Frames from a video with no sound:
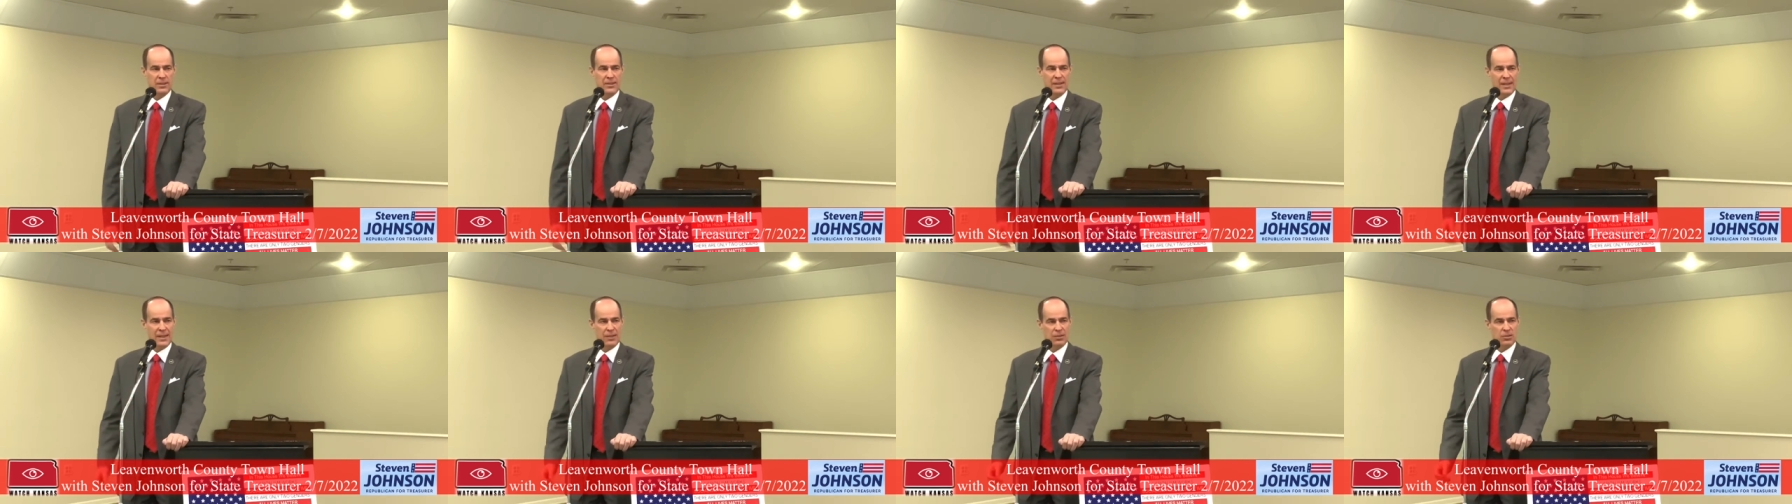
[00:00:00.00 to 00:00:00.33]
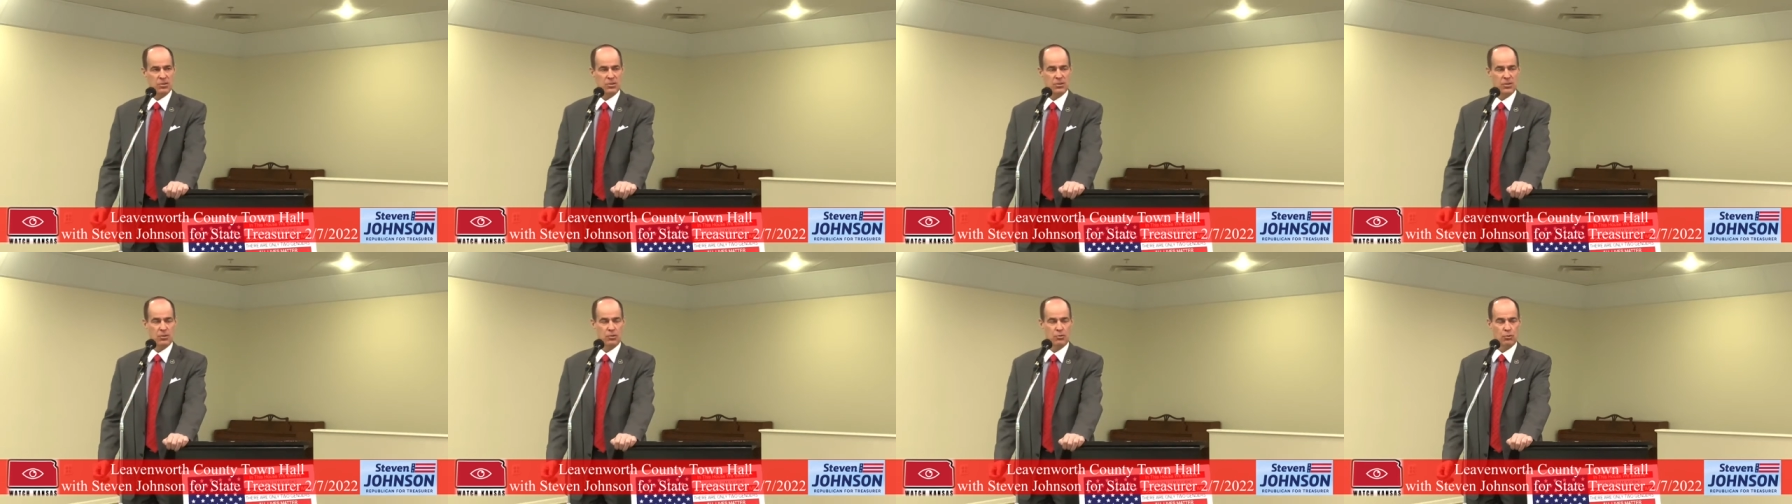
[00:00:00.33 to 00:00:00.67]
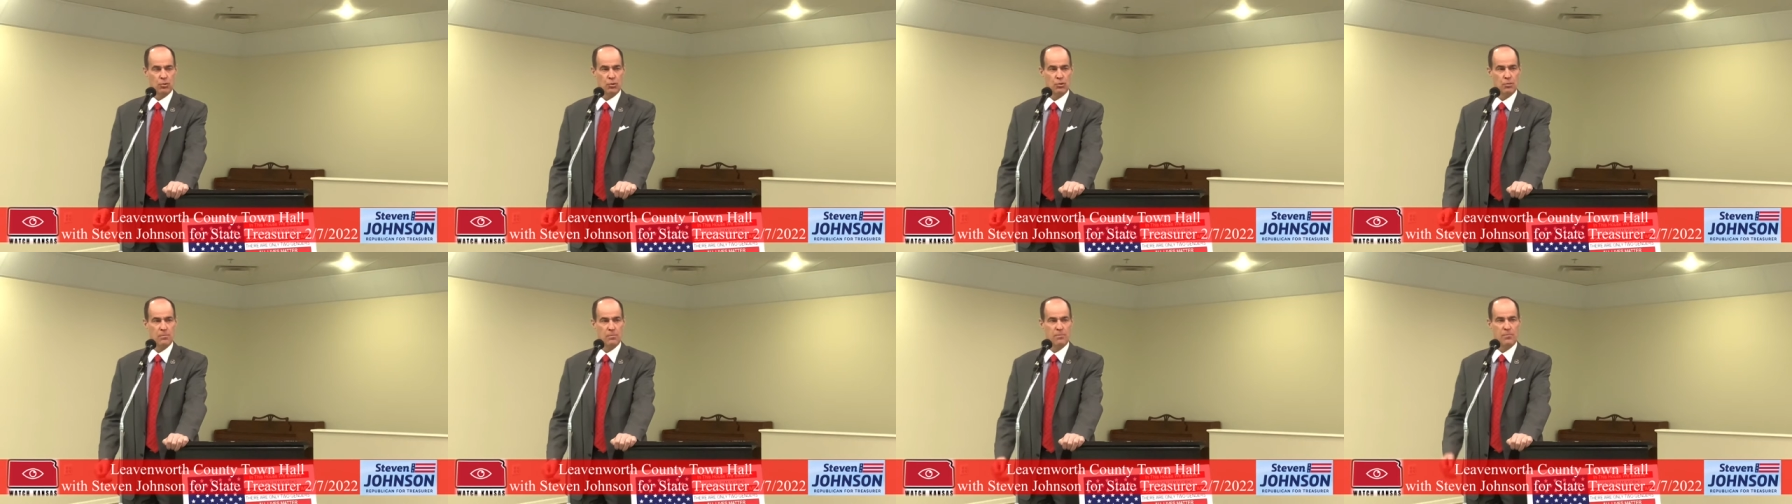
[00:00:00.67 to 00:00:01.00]
that is the
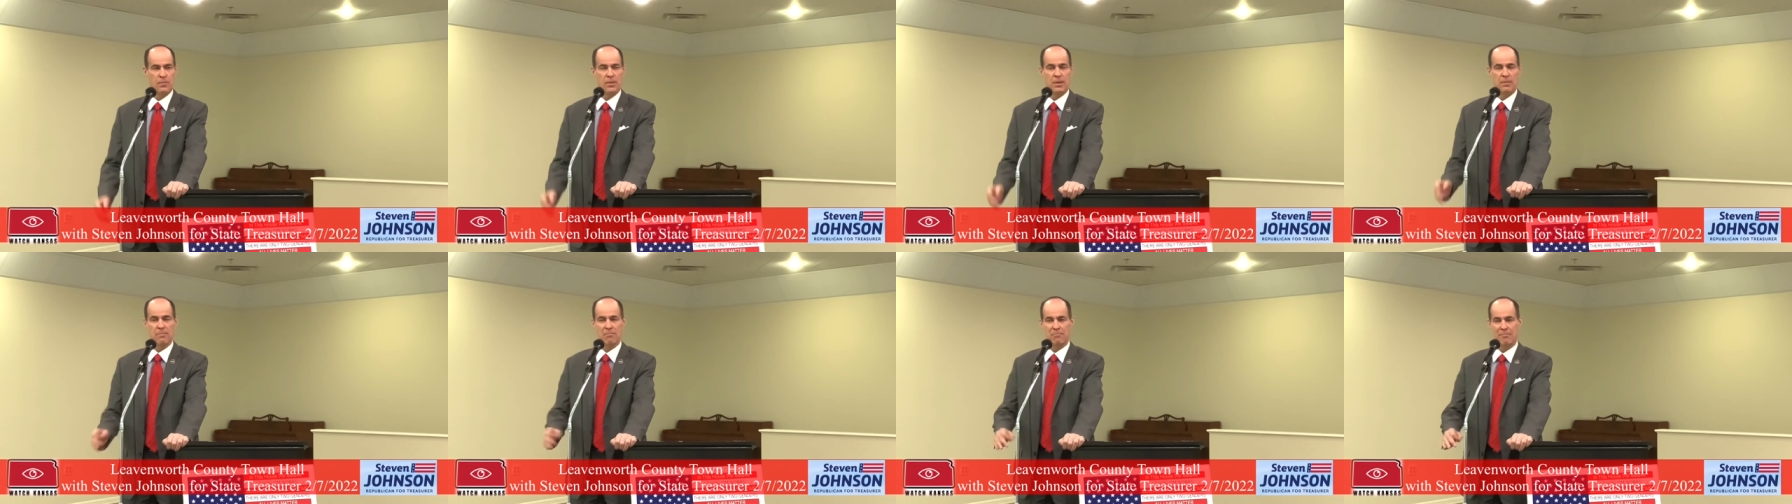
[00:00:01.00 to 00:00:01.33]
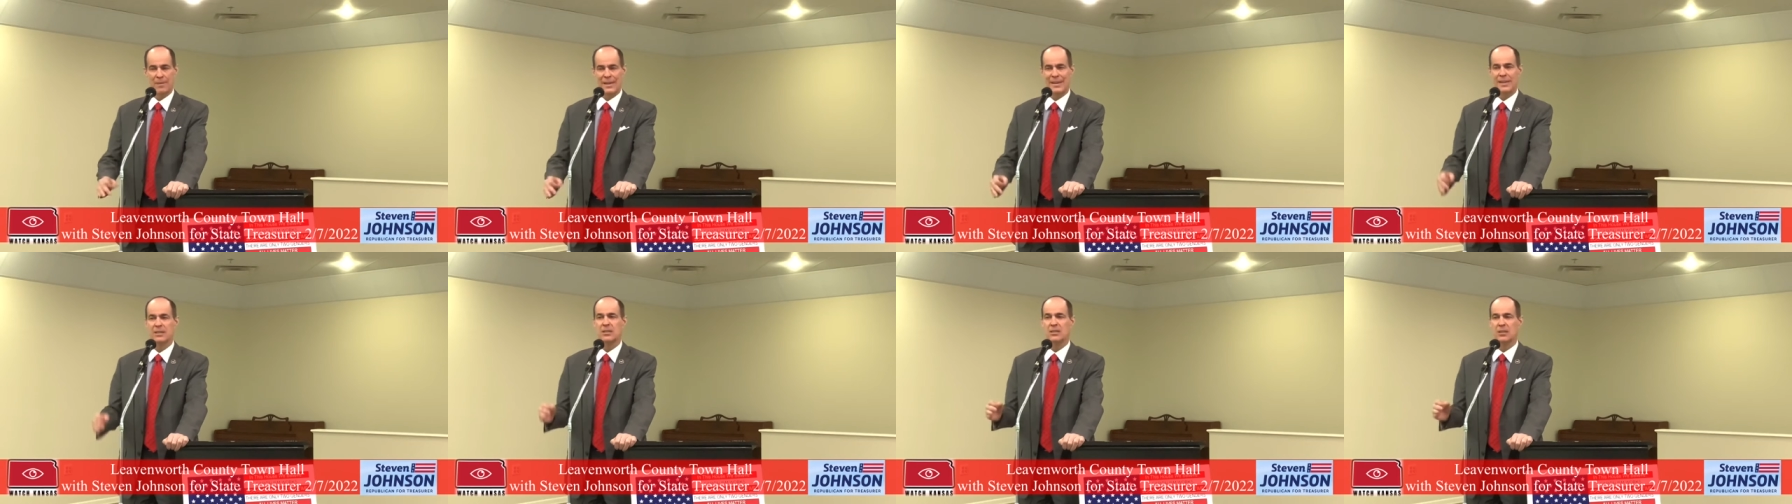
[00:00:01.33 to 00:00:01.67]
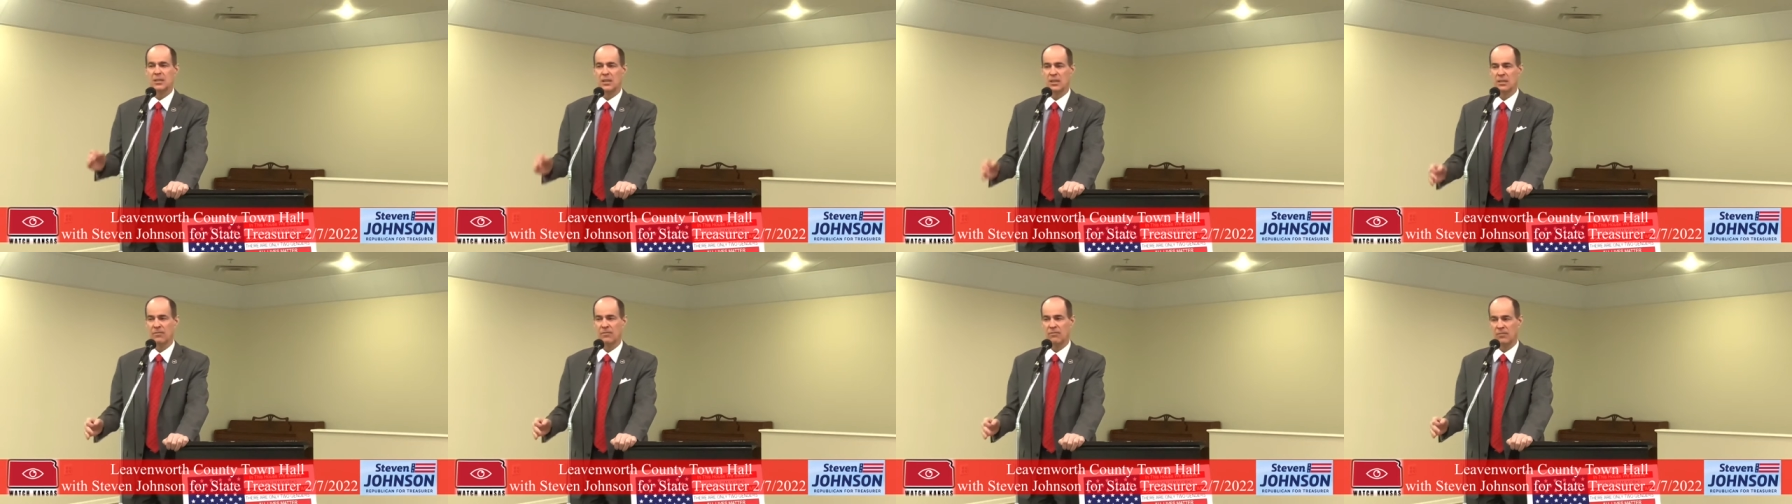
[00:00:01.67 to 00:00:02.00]
group that makes
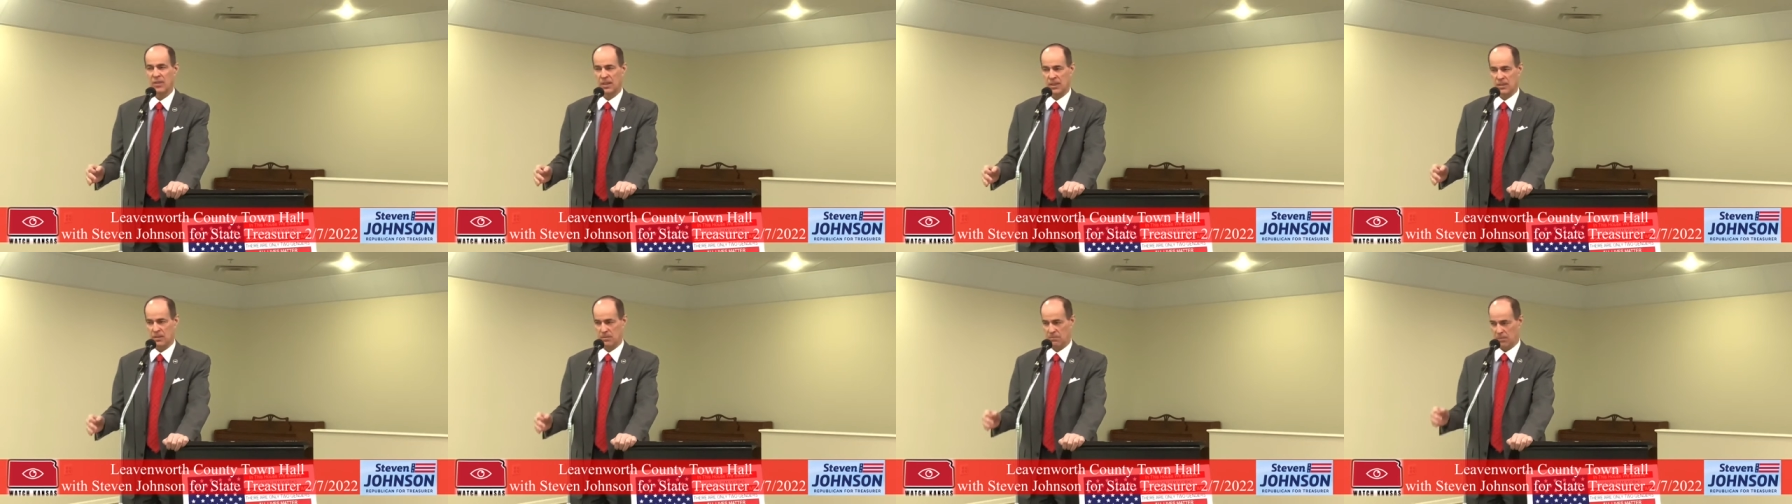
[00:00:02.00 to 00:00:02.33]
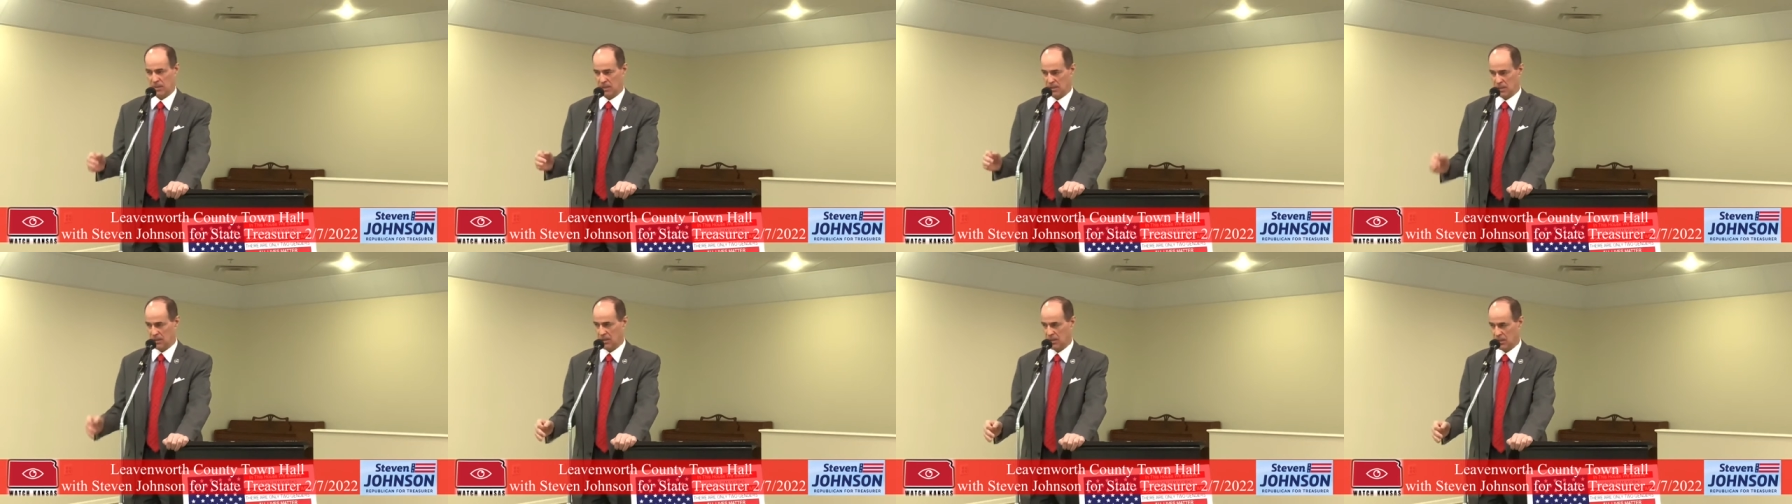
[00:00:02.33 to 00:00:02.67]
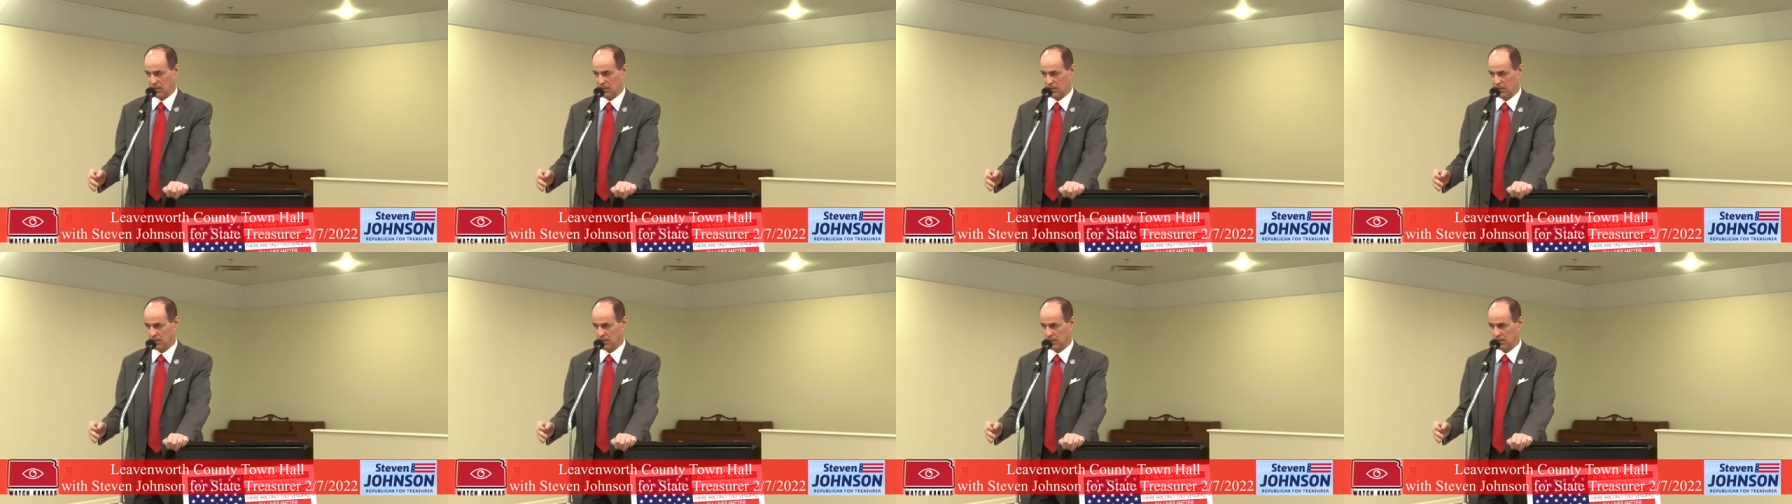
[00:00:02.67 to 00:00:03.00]
the investment
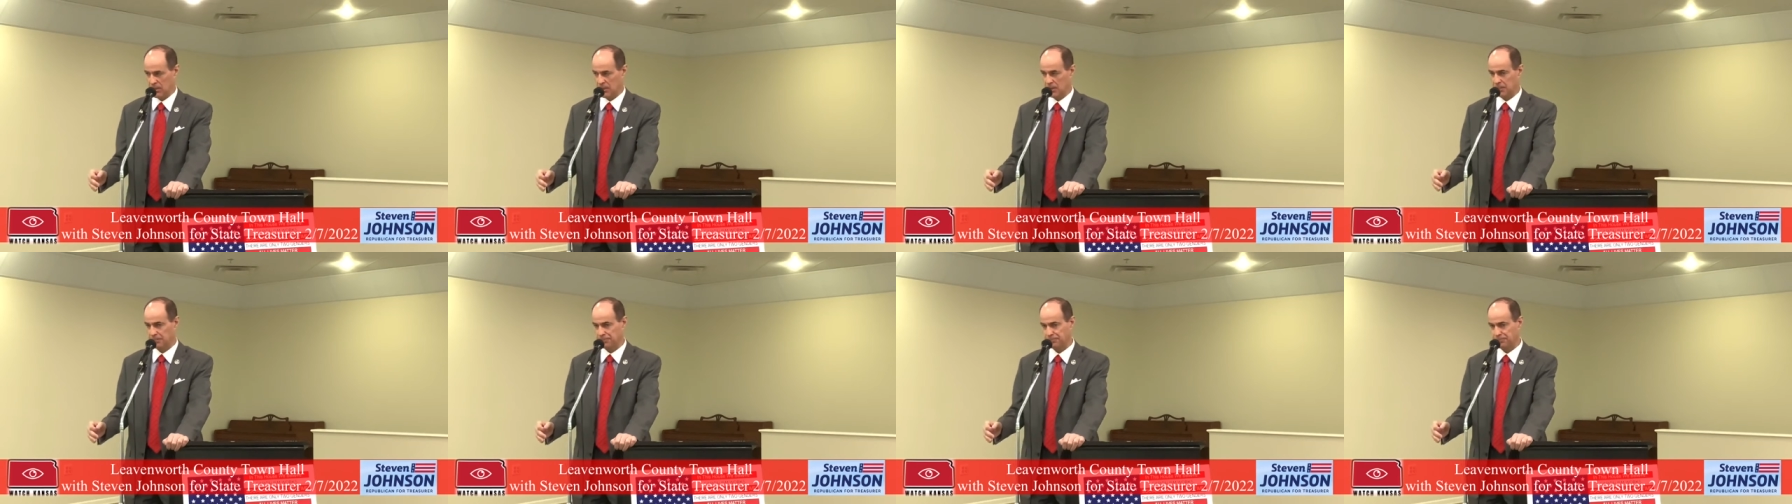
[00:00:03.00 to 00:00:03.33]
decisions.